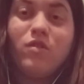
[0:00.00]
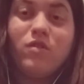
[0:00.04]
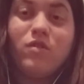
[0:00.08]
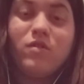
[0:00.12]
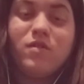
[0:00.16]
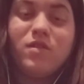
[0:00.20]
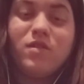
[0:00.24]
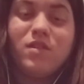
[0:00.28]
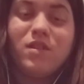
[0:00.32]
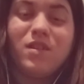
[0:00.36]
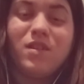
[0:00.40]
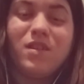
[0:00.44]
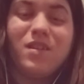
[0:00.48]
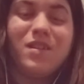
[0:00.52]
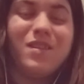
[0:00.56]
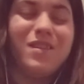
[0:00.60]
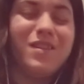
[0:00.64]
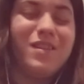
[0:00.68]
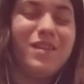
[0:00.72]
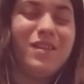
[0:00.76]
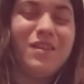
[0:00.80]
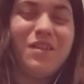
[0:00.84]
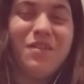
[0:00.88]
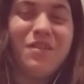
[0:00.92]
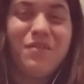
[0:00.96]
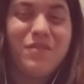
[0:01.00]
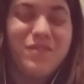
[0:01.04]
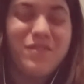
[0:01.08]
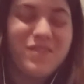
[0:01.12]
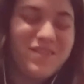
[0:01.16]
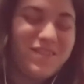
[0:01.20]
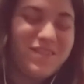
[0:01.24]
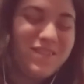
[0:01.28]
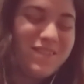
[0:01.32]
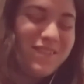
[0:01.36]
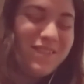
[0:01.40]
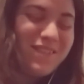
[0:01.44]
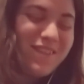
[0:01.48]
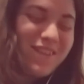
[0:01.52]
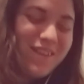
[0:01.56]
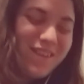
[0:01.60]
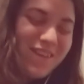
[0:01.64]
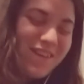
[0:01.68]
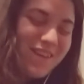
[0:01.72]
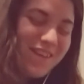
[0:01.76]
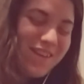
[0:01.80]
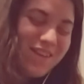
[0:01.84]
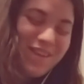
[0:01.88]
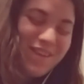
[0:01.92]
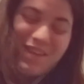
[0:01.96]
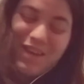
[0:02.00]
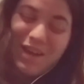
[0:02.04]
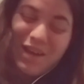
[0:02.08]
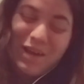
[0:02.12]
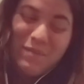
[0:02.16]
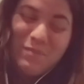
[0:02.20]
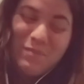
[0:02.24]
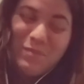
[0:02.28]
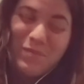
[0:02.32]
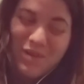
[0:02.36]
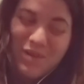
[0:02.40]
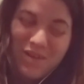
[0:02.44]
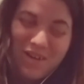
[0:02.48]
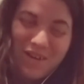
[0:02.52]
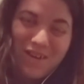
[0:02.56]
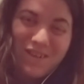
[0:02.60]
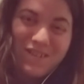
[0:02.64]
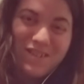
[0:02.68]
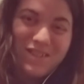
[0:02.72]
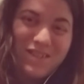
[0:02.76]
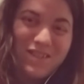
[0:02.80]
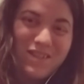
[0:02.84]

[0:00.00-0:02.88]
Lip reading: And I was like, no, I'm not.